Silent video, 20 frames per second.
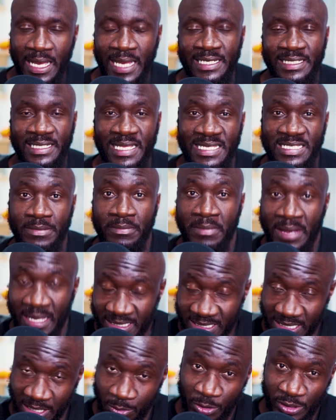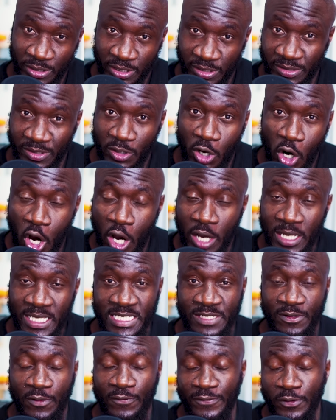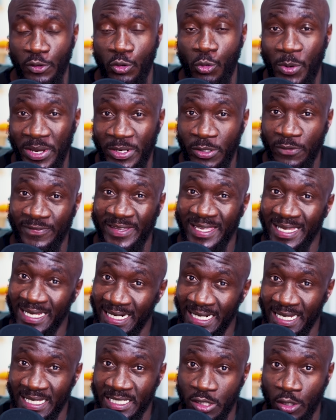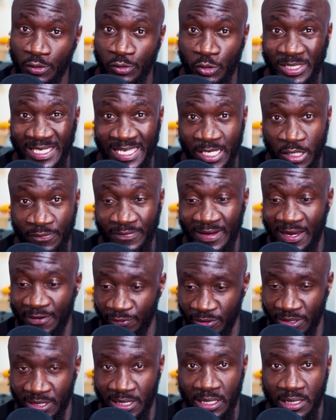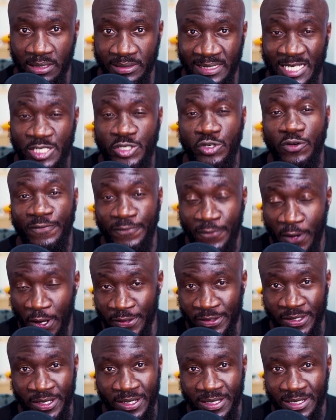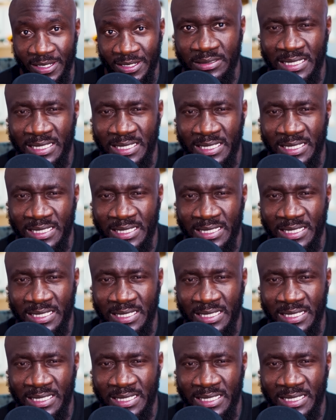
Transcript: And it doesn't matter whether the car is of the Queen of England or the King of Africa. That's your father.